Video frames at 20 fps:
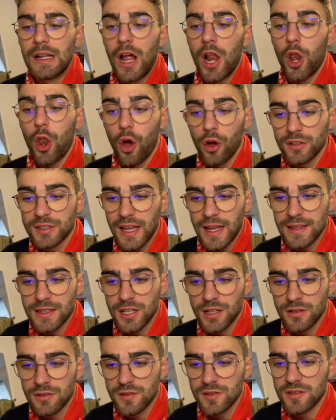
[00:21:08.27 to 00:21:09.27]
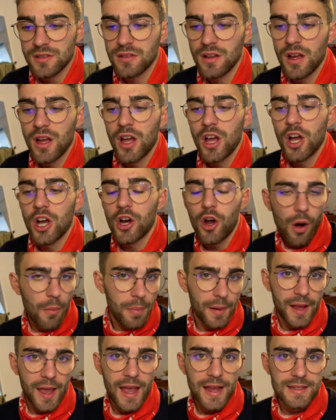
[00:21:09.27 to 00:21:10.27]
Long sentence,
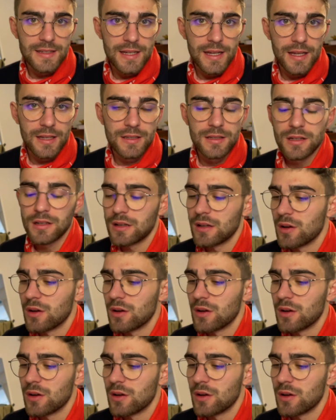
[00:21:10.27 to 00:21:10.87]
complicated,